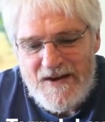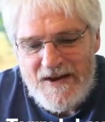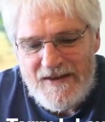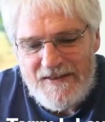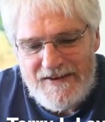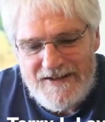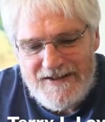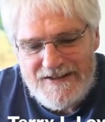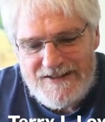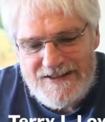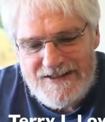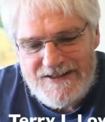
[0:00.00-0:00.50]

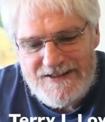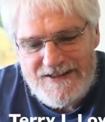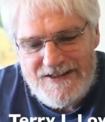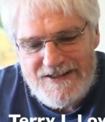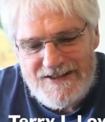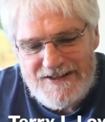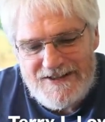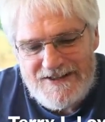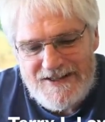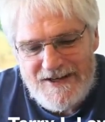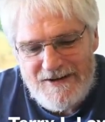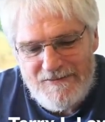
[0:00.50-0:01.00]
This is a
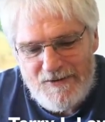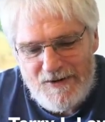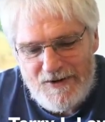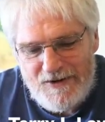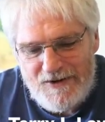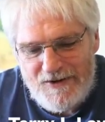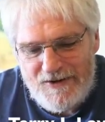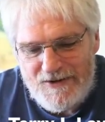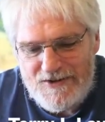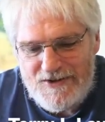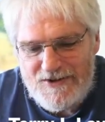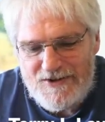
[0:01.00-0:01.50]
December
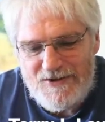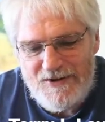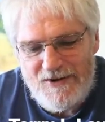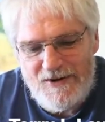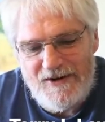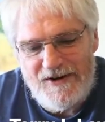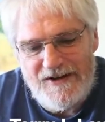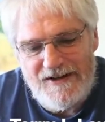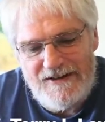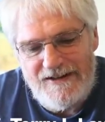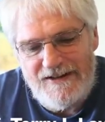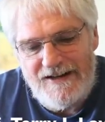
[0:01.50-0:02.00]
3rd
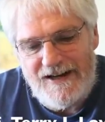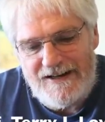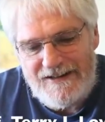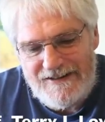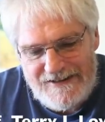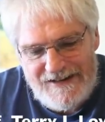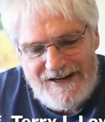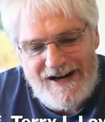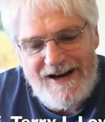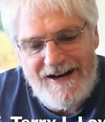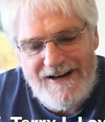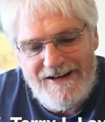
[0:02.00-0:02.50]
story, and the
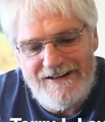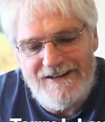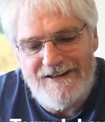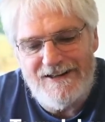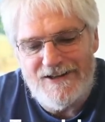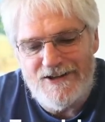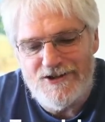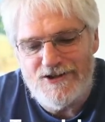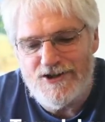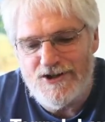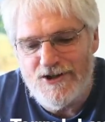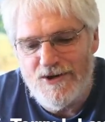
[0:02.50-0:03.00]
title
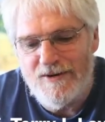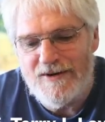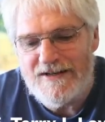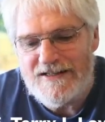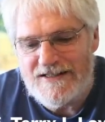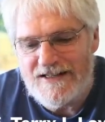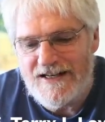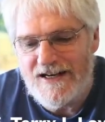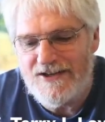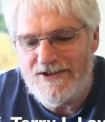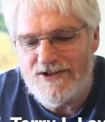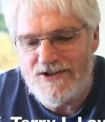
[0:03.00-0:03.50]
is
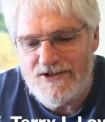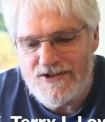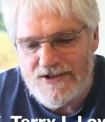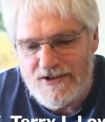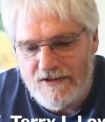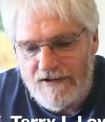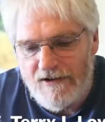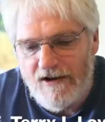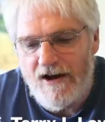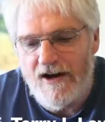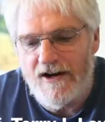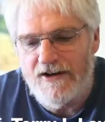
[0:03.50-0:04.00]
U.S. Agents
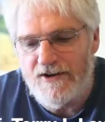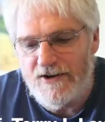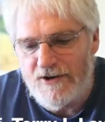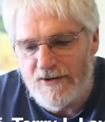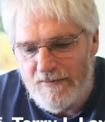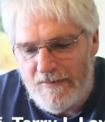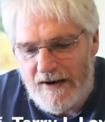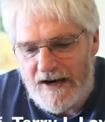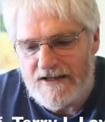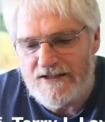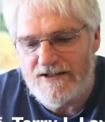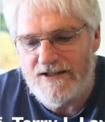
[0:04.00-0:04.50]
Launder
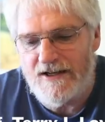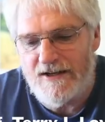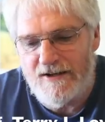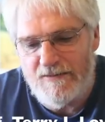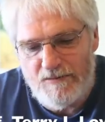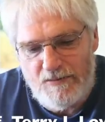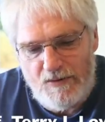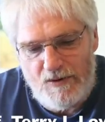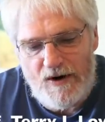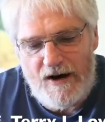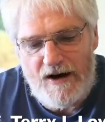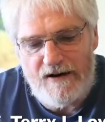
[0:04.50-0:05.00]

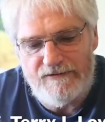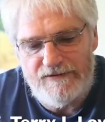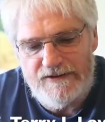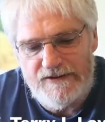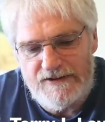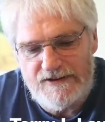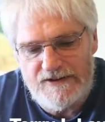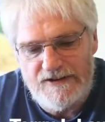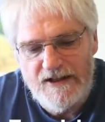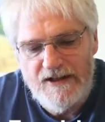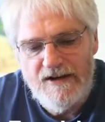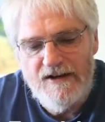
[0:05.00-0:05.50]
Mexican
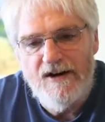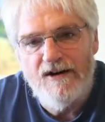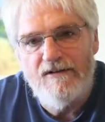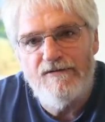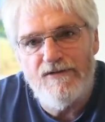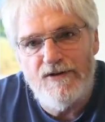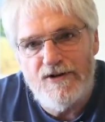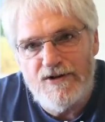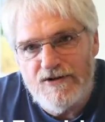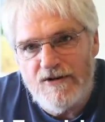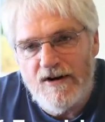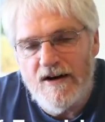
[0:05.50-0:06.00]
Profits
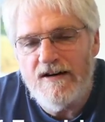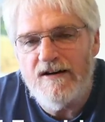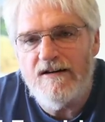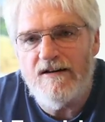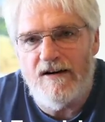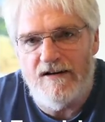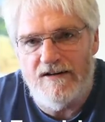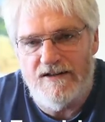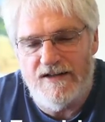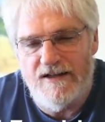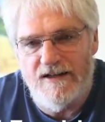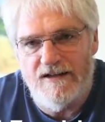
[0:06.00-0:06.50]
for Drug
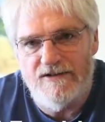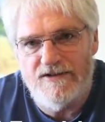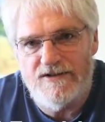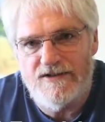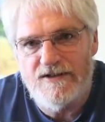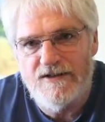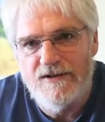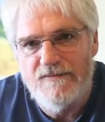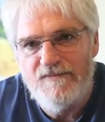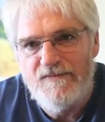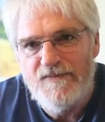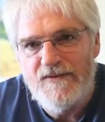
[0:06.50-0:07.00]

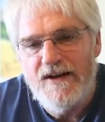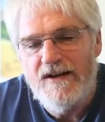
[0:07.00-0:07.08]
Cartels.